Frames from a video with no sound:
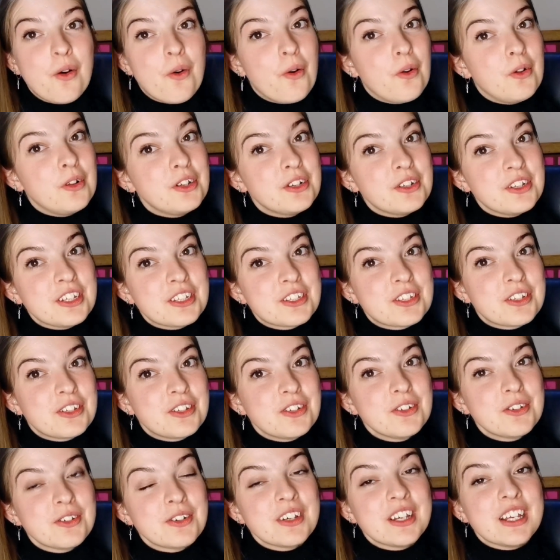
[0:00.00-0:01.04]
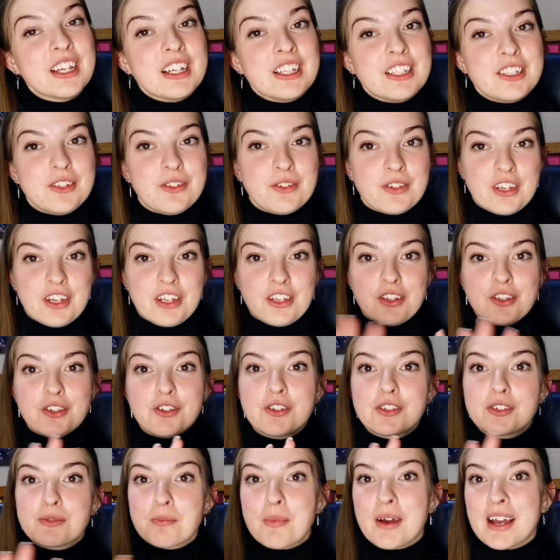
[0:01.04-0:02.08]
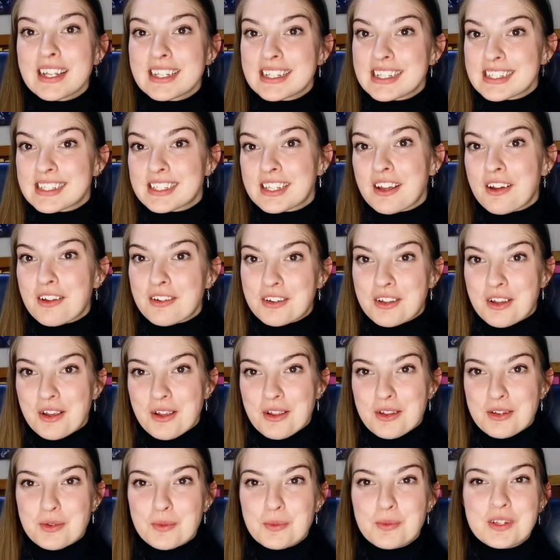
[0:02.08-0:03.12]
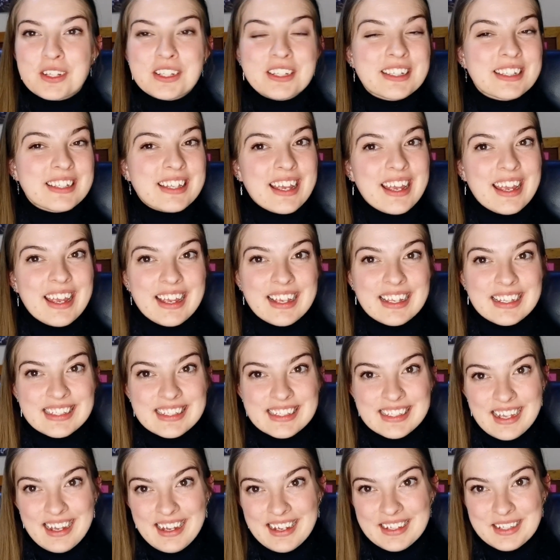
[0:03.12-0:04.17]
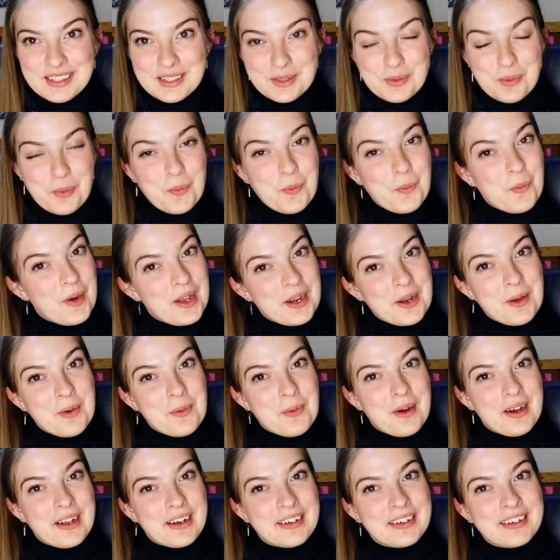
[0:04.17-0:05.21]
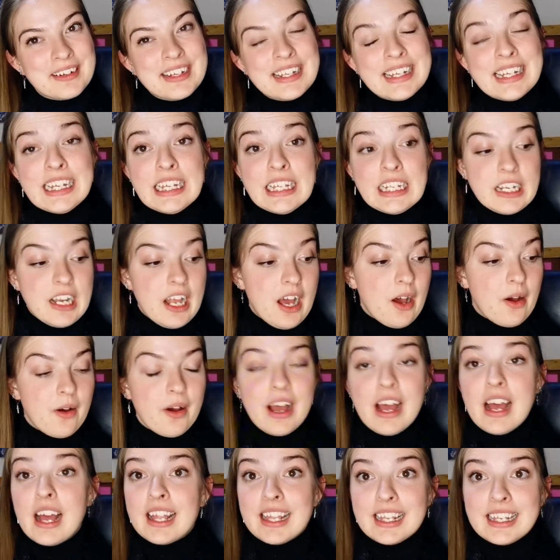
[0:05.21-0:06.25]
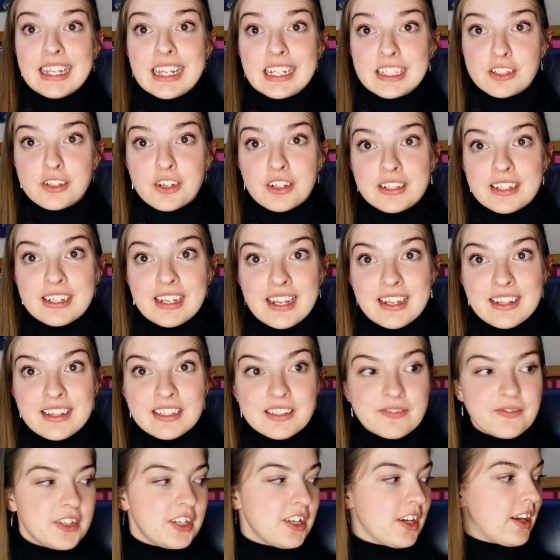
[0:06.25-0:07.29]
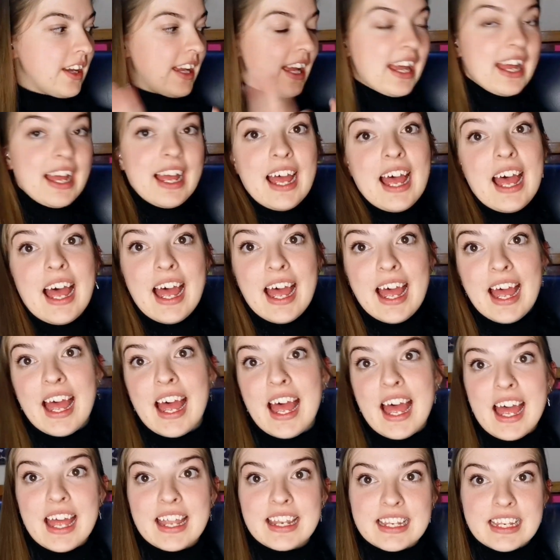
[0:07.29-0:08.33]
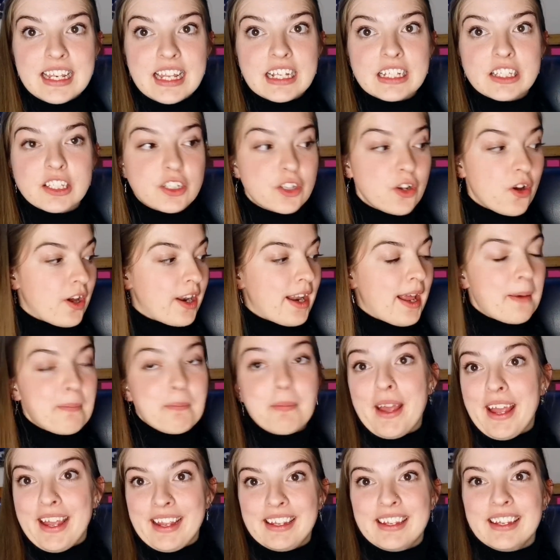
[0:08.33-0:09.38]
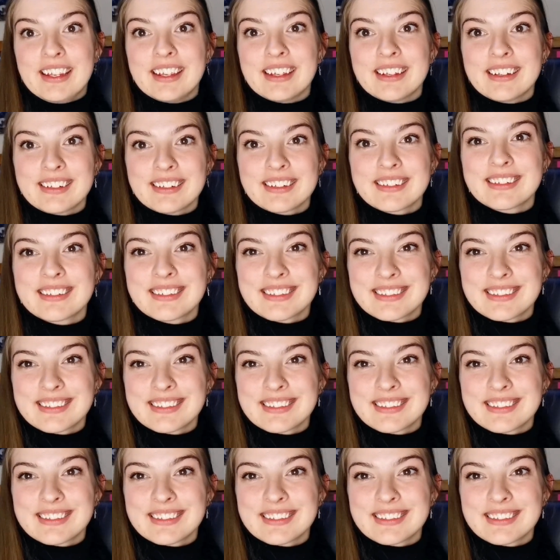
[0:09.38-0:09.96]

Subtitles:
All you need to do is you can use my discount code, which is Hair Science 101. Now let's not delay this video and let's start unpacking.